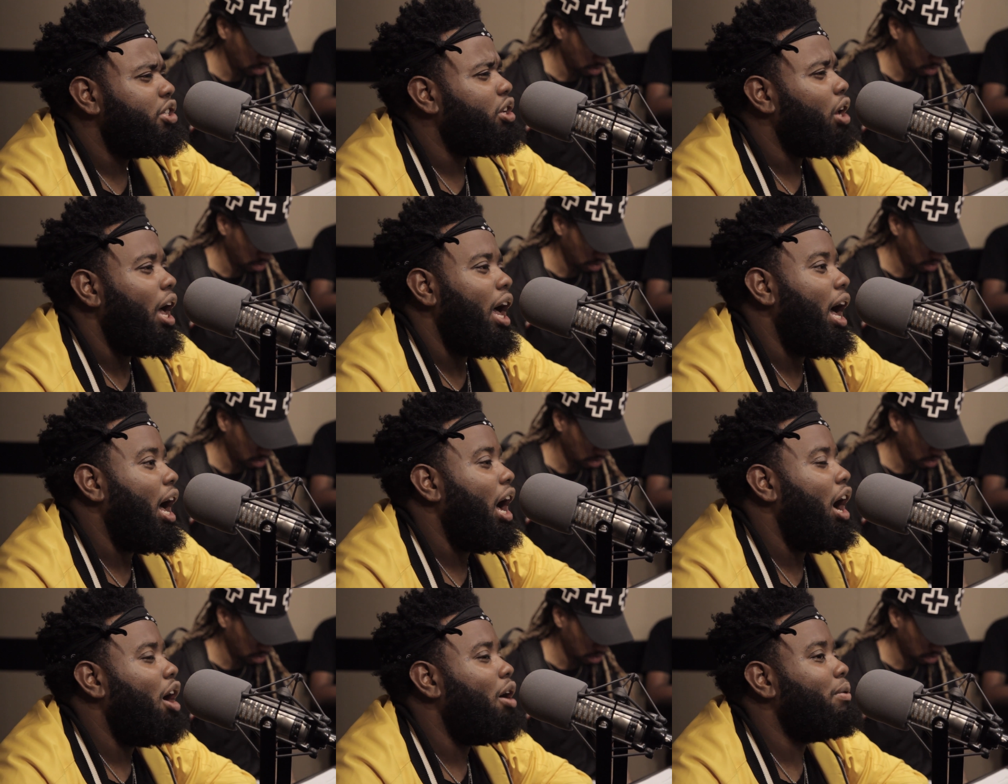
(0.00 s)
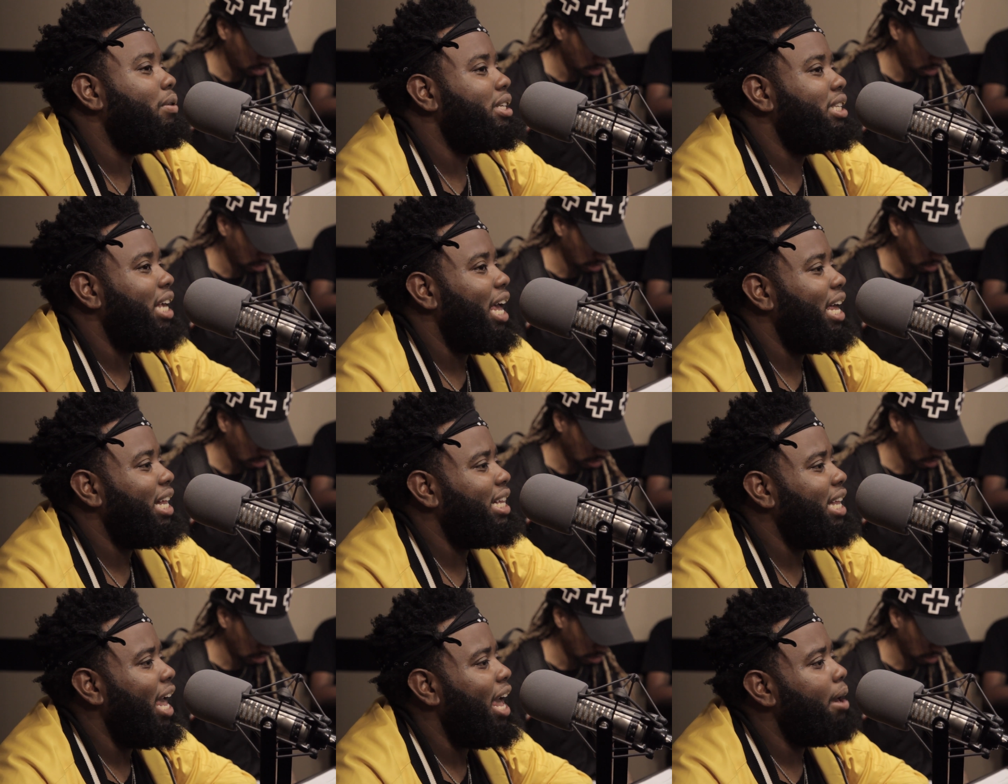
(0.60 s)
So I always
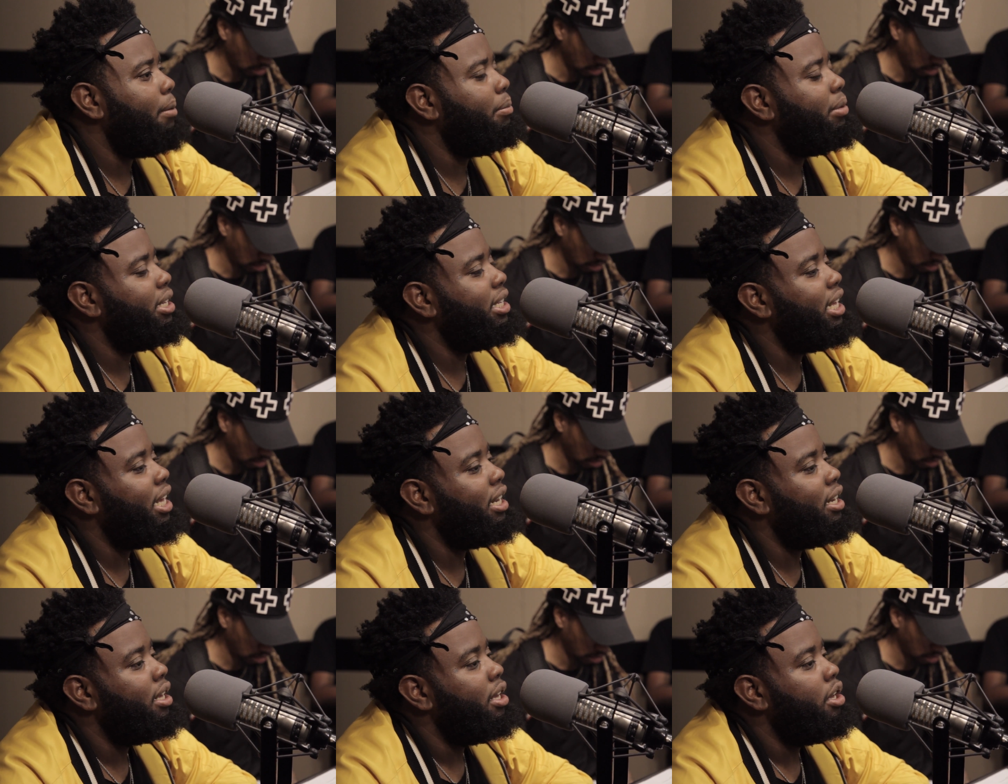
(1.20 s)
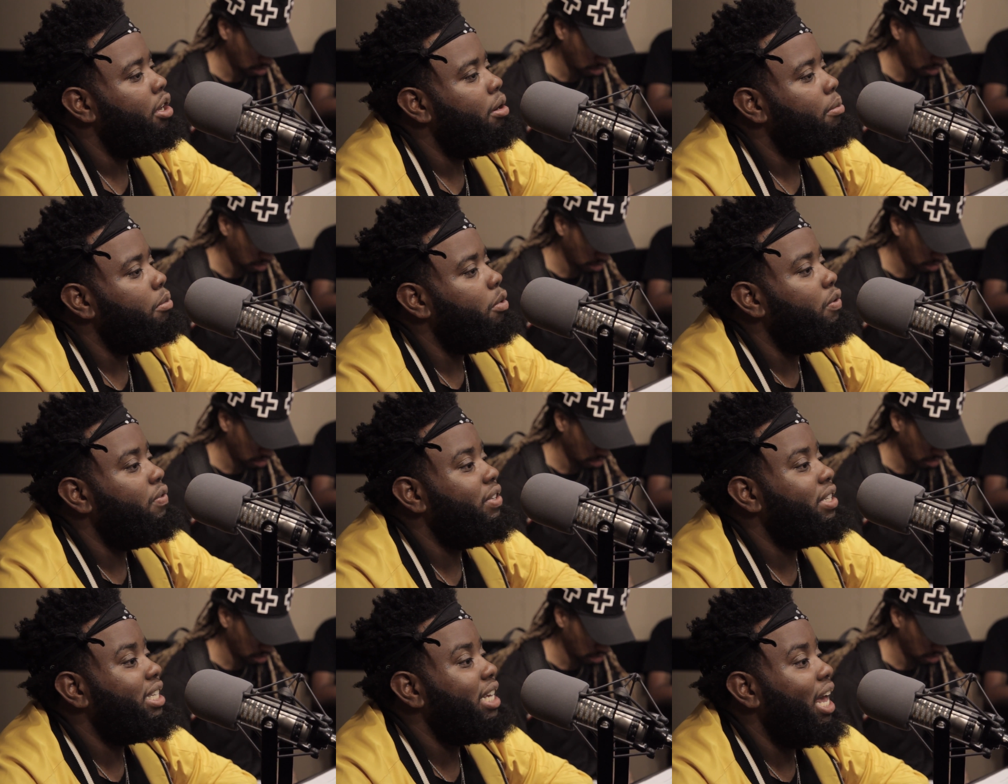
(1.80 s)
had that, but then
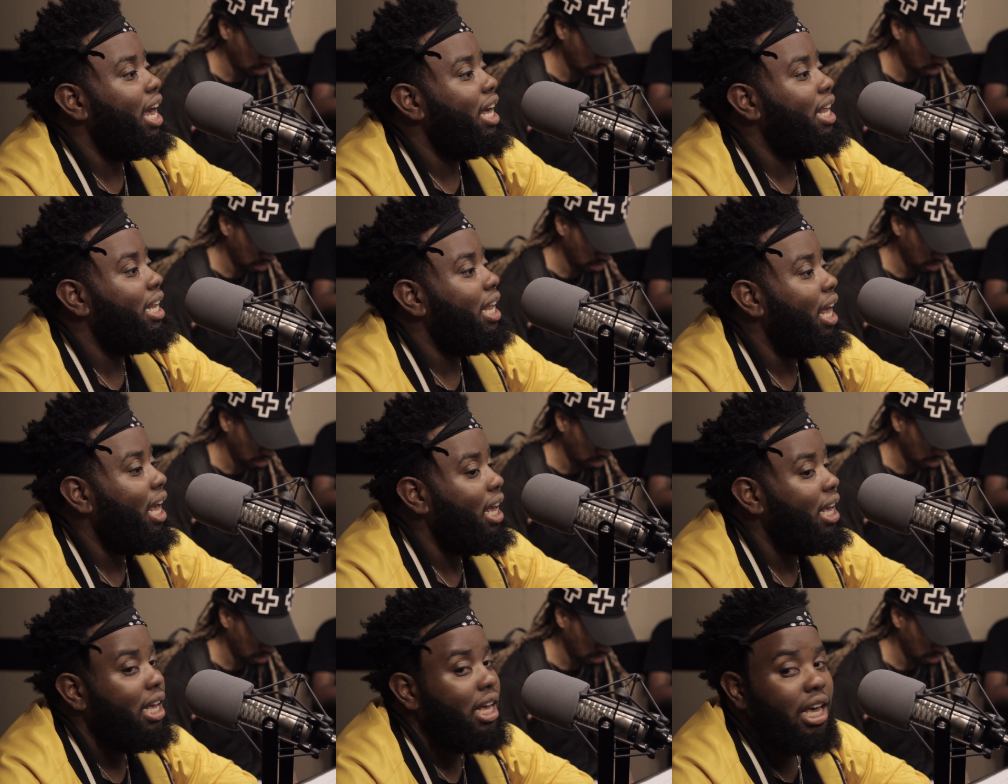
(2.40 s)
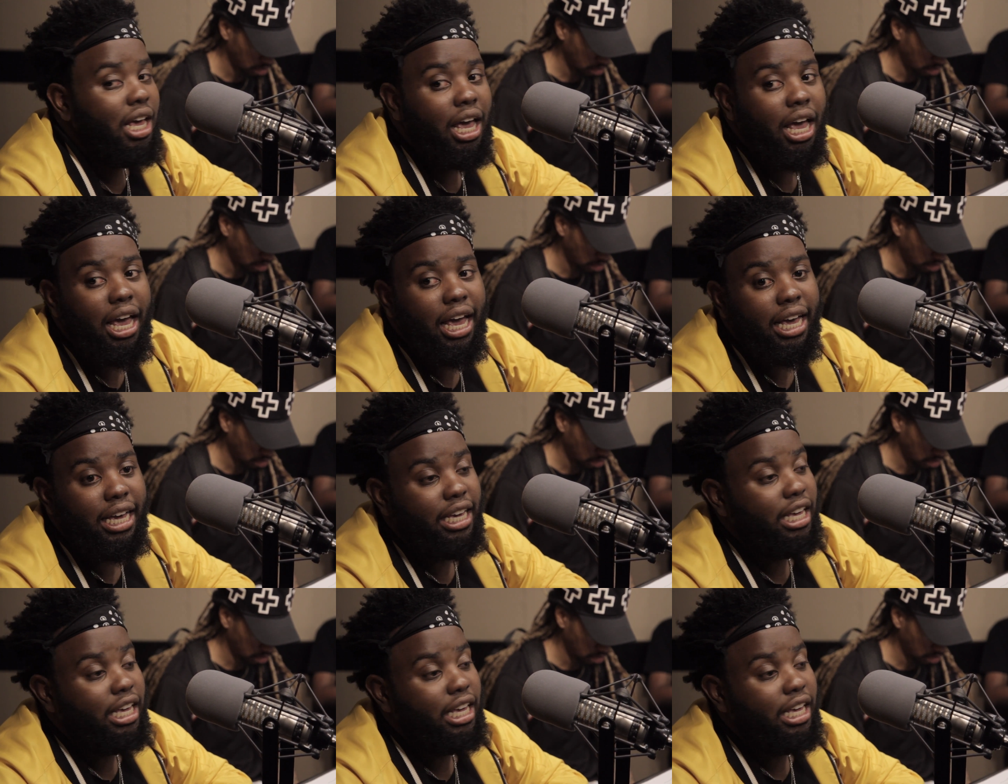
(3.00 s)
moving to LA and mm-hmm.